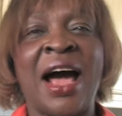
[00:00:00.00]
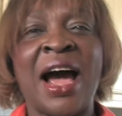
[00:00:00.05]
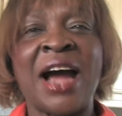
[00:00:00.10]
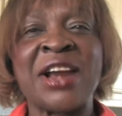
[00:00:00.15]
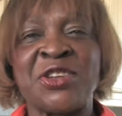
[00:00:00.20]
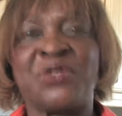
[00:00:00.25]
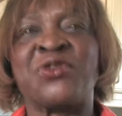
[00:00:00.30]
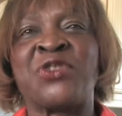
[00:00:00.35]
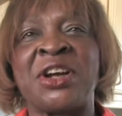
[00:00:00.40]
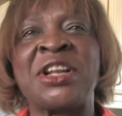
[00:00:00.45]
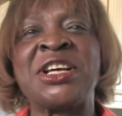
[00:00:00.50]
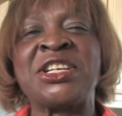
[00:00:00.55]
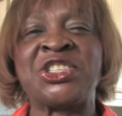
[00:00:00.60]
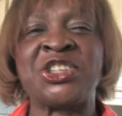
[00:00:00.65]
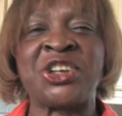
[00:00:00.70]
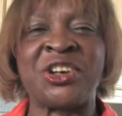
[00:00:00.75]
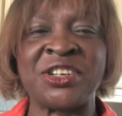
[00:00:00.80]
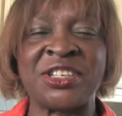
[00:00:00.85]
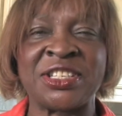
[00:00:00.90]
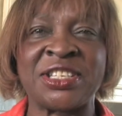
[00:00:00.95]
and you've got a
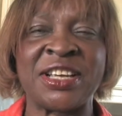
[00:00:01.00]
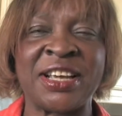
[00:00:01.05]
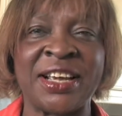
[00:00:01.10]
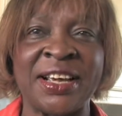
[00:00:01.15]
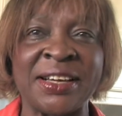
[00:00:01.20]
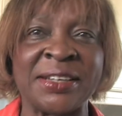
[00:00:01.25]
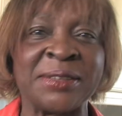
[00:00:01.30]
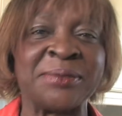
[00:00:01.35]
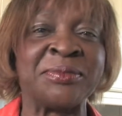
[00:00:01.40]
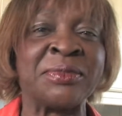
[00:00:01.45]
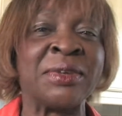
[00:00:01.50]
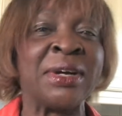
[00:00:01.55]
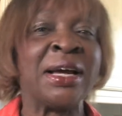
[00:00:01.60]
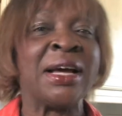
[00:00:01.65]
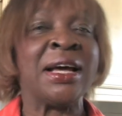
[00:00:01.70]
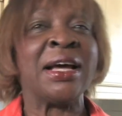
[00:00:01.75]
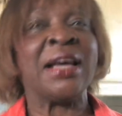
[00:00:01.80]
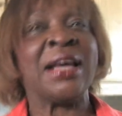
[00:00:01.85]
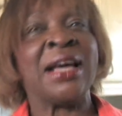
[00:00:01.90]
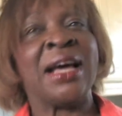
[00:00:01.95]
choice here.
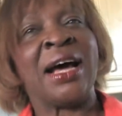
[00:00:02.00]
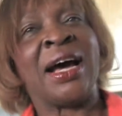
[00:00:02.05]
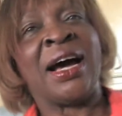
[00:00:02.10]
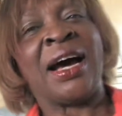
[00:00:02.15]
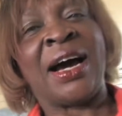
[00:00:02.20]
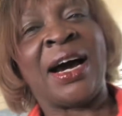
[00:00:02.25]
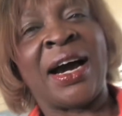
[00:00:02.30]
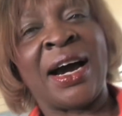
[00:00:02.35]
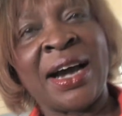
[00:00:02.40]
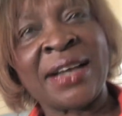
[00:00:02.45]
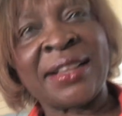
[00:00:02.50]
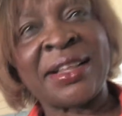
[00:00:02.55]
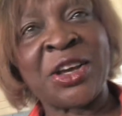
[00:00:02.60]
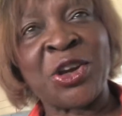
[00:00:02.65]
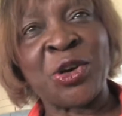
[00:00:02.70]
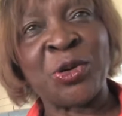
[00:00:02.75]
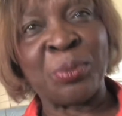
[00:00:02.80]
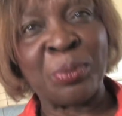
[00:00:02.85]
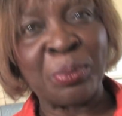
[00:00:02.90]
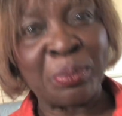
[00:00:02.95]
Either
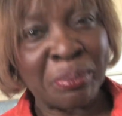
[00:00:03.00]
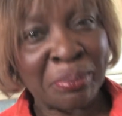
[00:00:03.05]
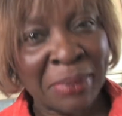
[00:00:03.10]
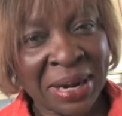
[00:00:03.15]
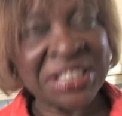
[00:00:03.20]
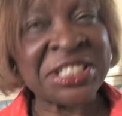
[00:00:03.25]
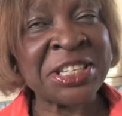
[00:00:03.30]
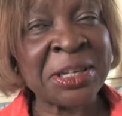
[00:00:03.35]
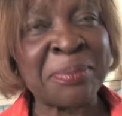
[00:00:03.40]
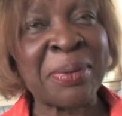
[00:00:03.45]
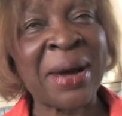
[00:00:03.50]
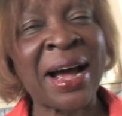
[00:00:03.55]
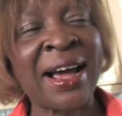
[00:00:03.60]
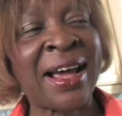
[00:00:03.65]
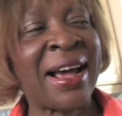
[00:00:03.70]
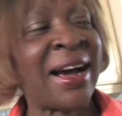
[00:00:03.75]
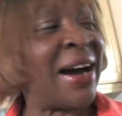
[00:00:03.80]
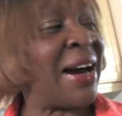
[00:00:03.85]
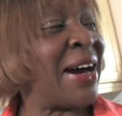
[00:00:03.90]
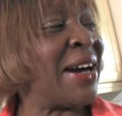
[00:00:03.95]
you mash it by
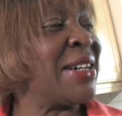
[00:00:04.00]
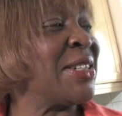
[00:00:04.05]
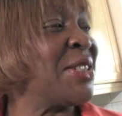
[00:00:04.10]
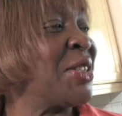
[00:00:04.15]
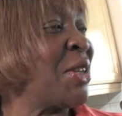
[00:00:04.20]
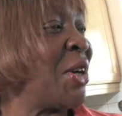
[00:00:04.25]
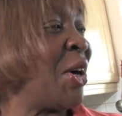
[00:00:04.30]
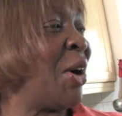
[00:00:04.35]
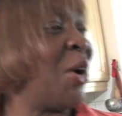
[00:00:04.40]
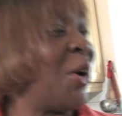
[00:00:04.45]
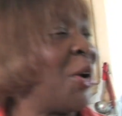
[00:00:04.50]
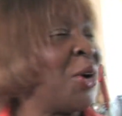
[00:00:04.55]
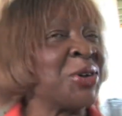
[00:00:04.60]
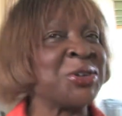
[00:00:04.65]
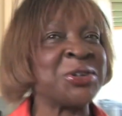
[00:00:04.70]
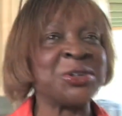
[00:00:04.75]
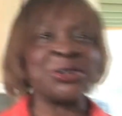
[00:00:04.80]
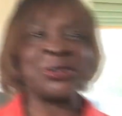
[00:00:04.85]
hand or you